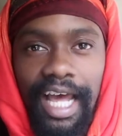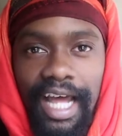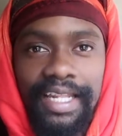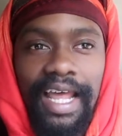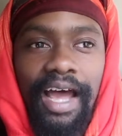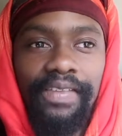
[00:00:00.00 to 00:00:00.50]

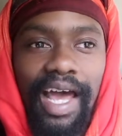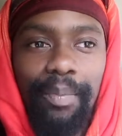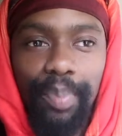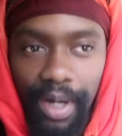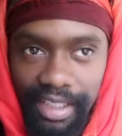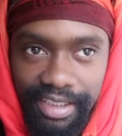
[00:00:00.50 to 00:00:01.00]
And now that
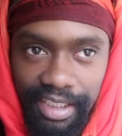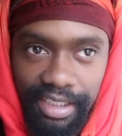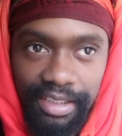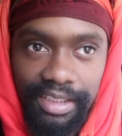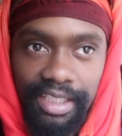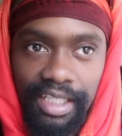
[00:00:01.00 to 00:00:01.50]

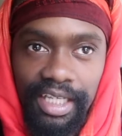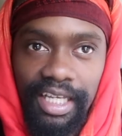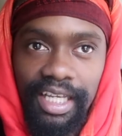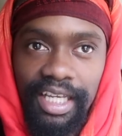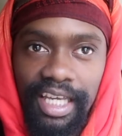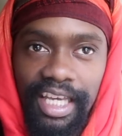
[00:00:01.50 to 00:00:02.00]
person
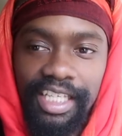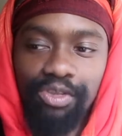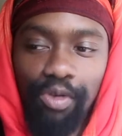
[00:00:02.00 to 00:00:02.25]
is